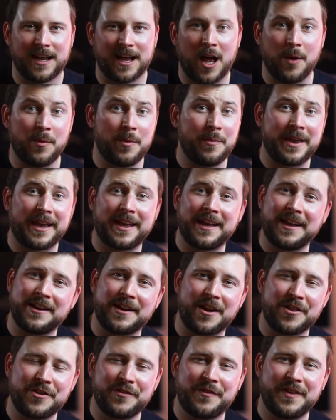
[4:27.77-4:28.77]
I'll be making
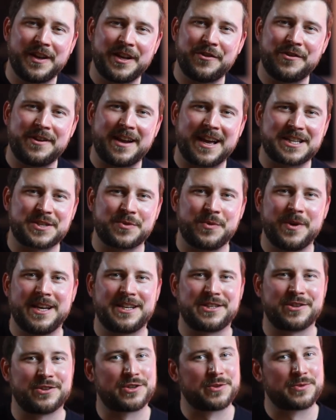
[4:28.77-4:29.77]
another video next week,
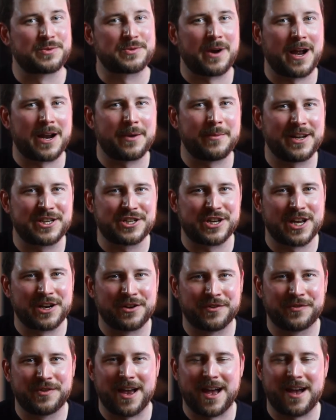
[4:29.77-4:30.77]
so subscribe to my channel
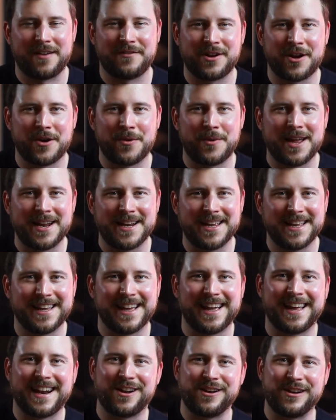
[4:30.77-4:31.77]
if you haven't already,
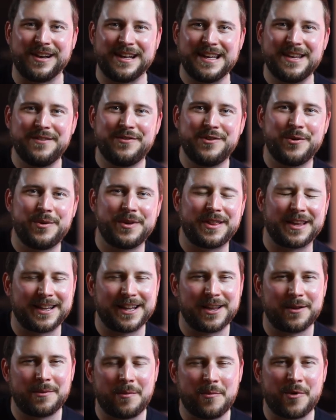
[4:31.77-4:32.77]
and I'll leave you with a
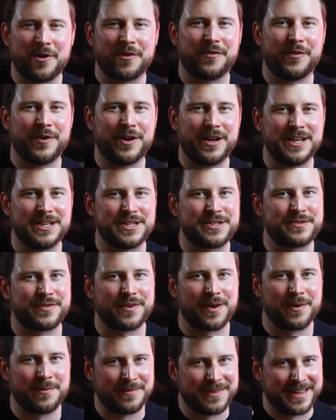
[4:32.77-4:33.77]
little bit more footage
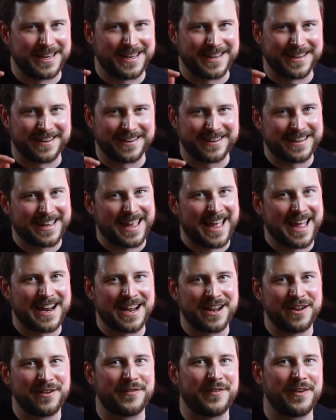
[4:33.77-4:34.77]
from the
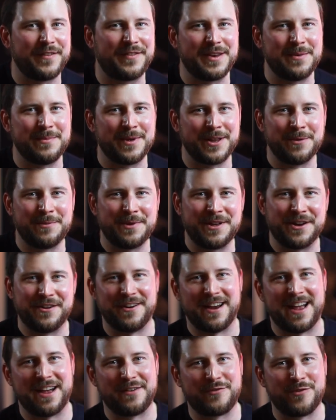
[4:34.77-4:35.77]
Canon
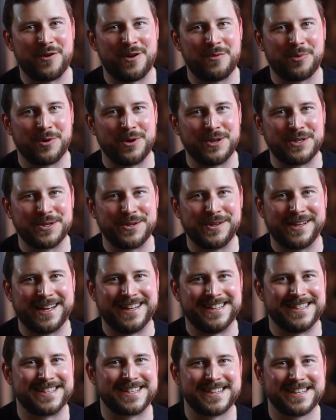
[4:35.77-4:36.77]
50mm f1.2
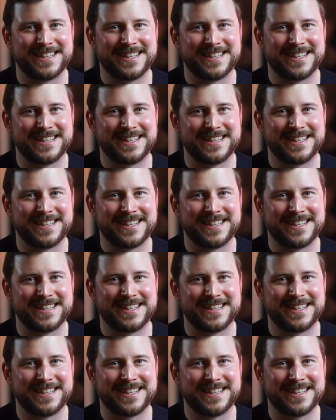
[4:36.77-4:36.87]
lens.